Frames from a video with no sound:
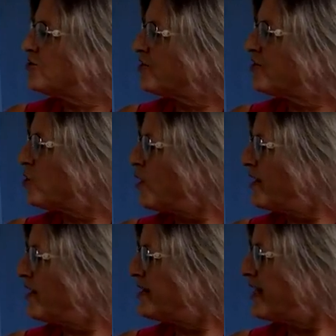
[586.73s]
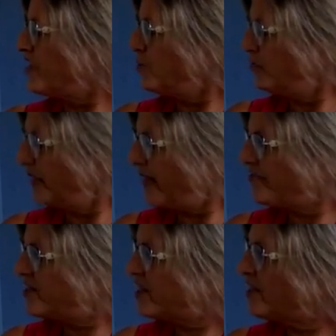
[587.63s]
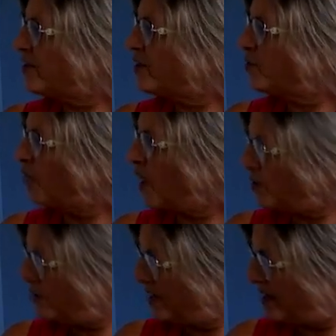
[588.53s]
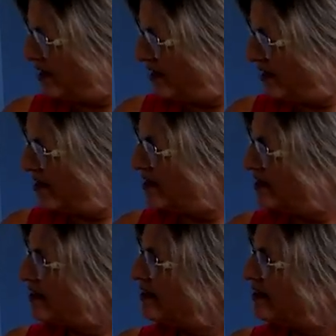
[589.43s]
for toys that you left in the roses.